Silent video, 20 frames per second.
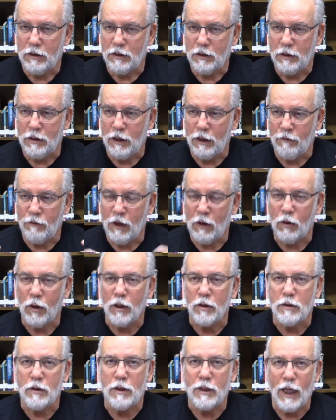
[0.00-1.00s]
give
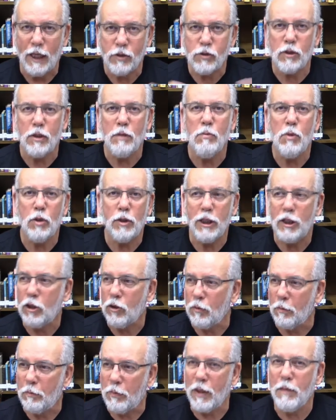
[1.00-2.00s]
our testimony
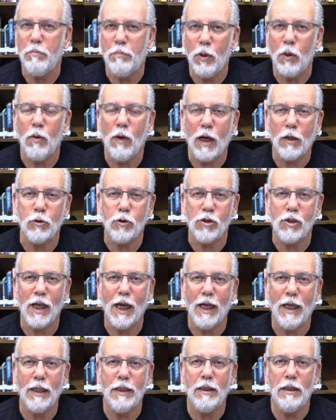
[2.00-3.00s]
to people
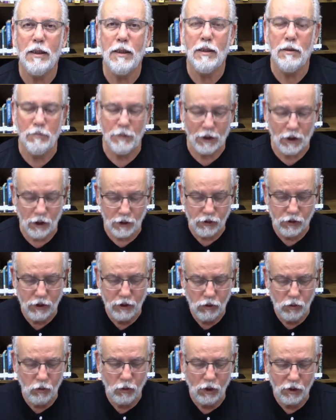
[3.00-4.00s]
outside, because
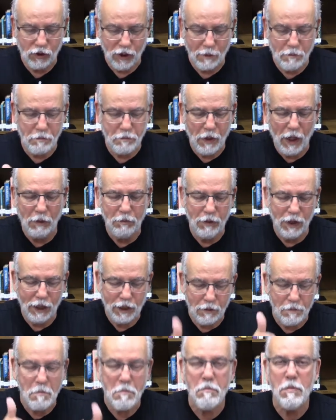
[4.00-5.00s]
this was a
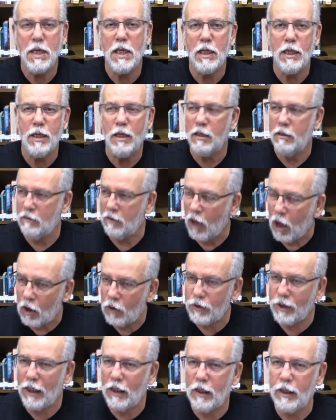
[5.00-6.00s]
public meeting.
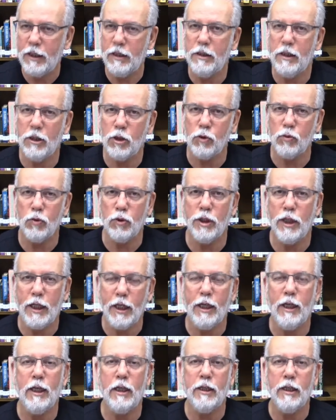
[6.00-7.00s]
All the leaders were
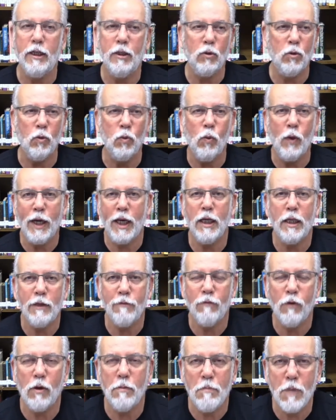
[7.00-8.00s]
there. They were
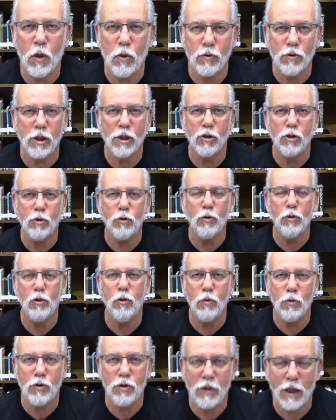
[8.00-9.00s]
waiting for Moses to
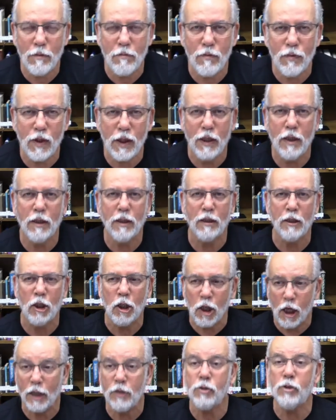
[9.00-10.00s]
do something, and
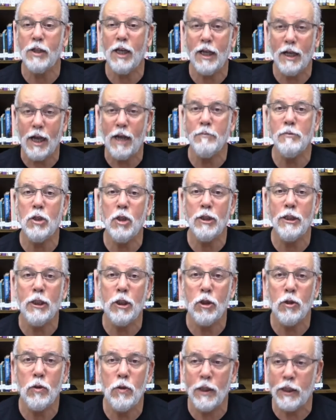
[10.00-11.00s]
God said, "I'm going to
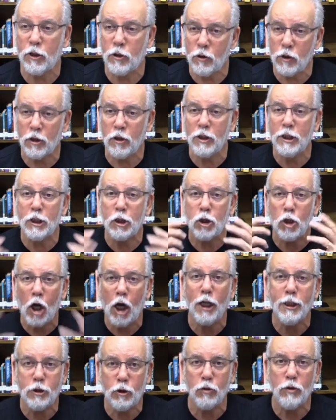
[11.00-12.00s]
do it. You're going to
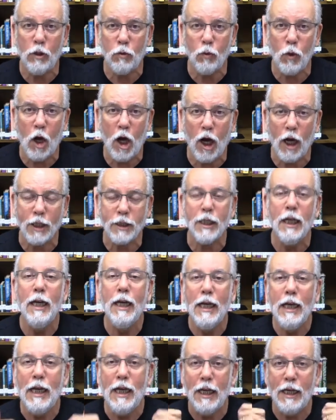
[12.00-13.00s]
talk to the rock,
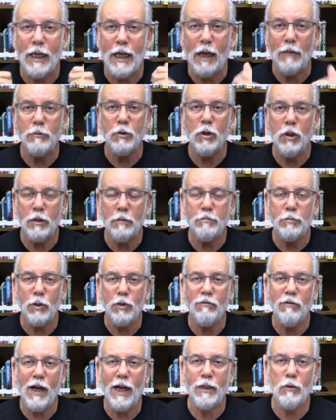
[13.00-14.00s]
and I'm going to
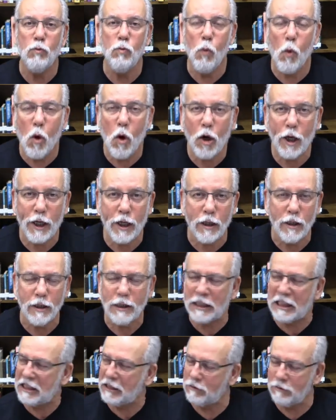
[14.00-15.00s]
provide water."
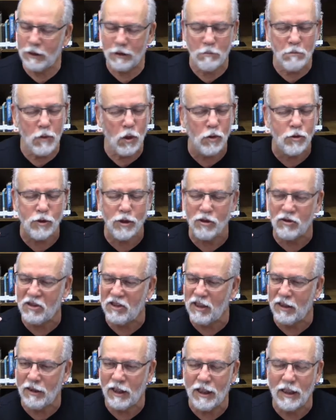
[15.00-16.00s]
And Moses,
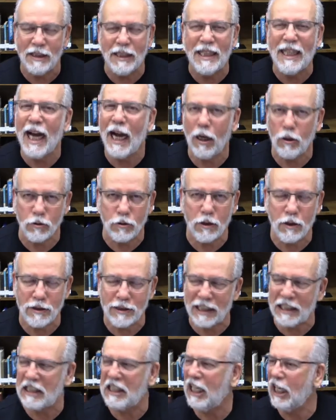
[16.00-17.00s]
he doubted. He
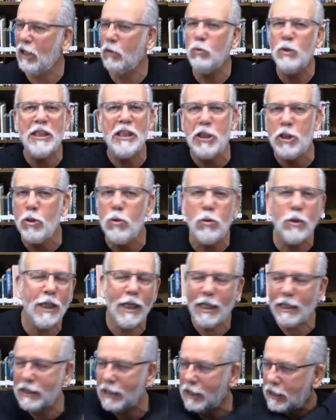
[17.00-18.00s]
said, "Can we do
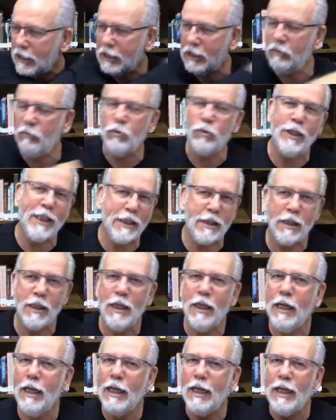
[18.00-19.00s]
that?" And he
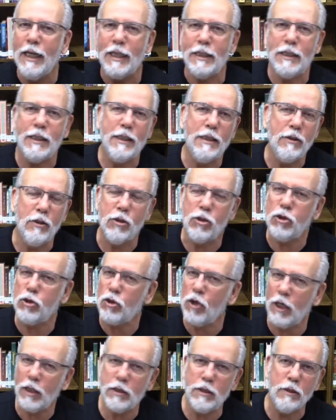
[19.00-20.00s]

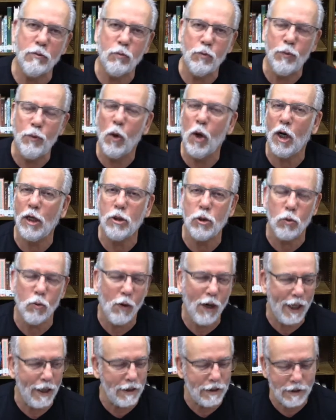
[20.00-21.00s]
struck the rock
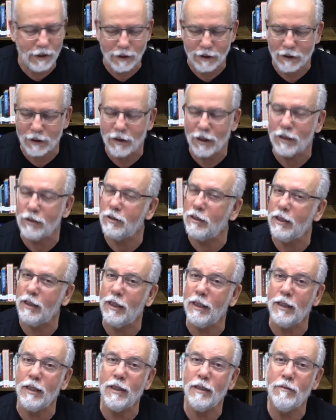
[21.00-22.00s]
twice, and God said,
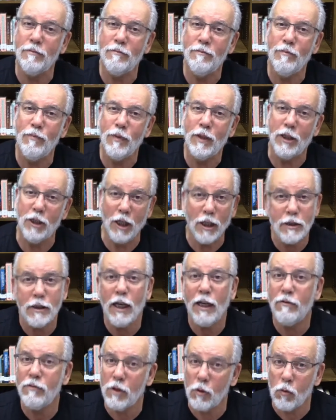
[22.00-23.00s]
"Hey, God
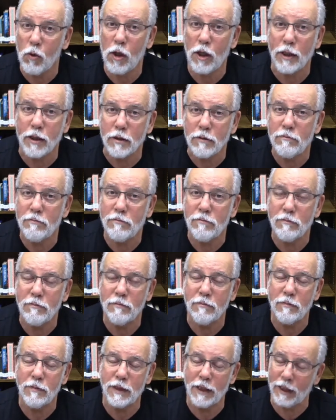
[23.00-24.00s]
gave the water.
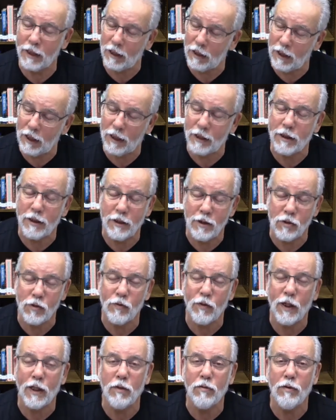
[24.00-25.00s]
Thank God, he's
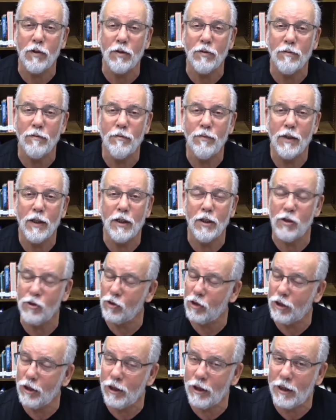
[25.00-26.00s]
faithful,
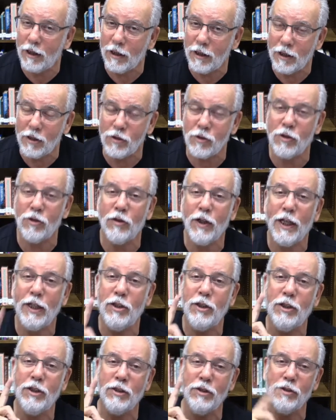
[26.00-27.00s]
he's good, he's
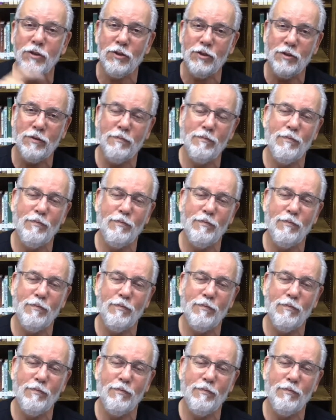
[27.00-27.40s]
gracious."